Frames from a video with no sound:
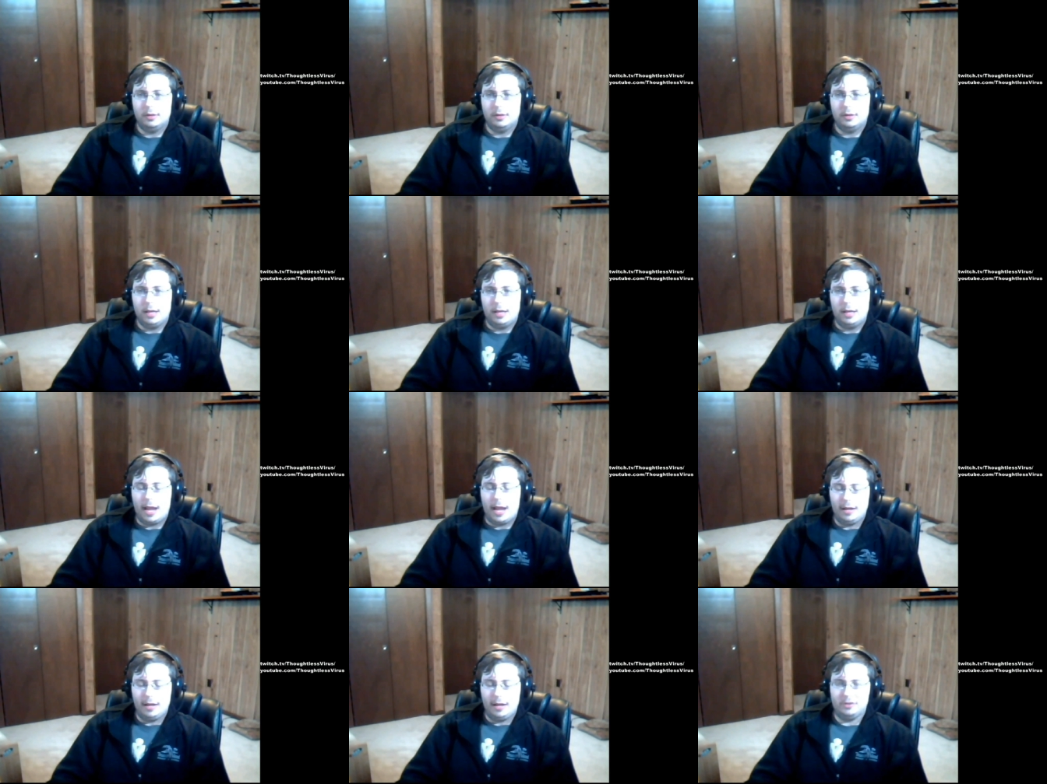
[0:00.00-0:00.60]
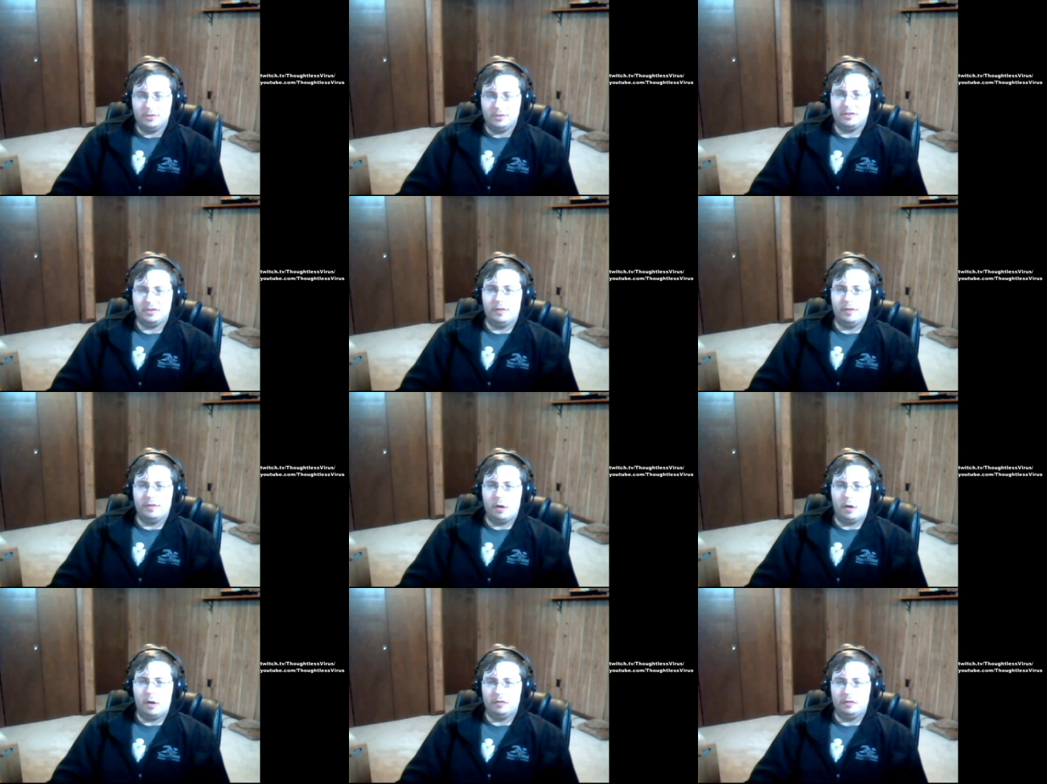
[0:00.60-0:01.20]
And it just
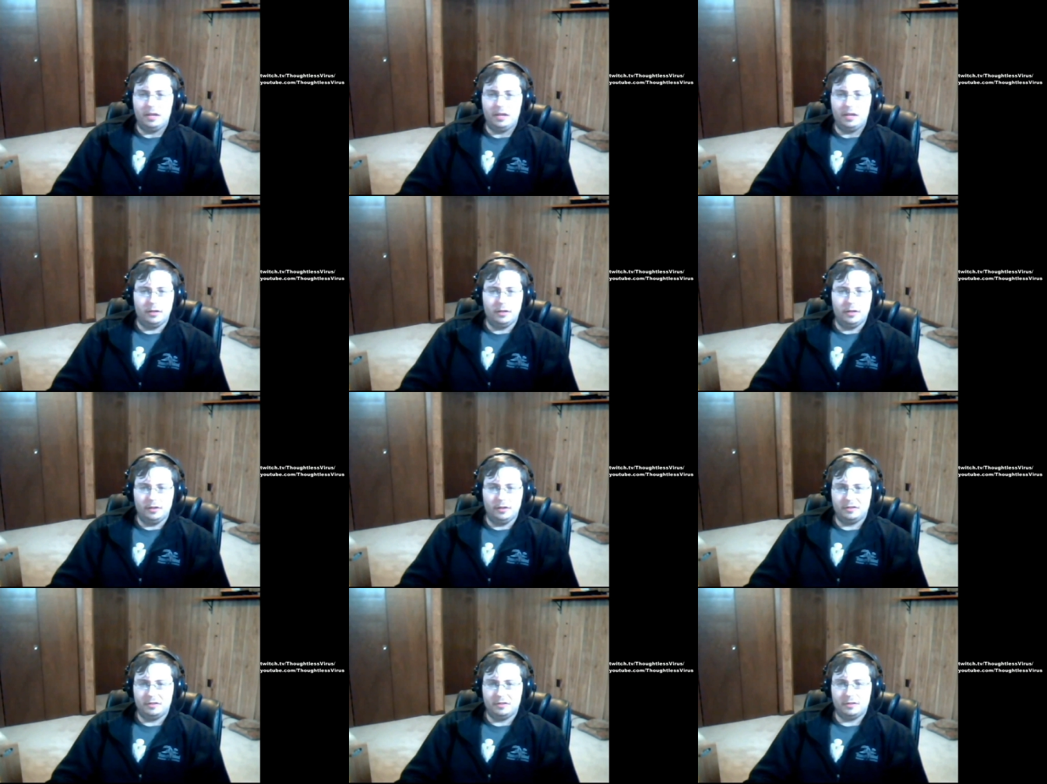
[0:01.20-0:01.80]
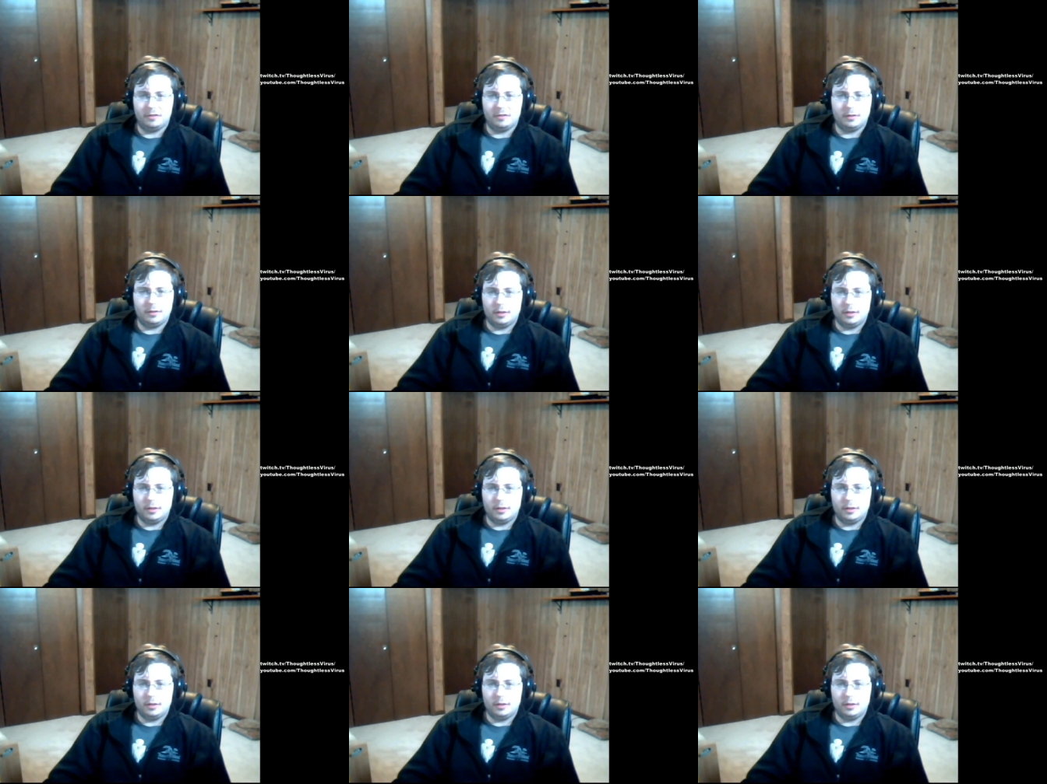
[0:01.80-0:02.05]
devolves into this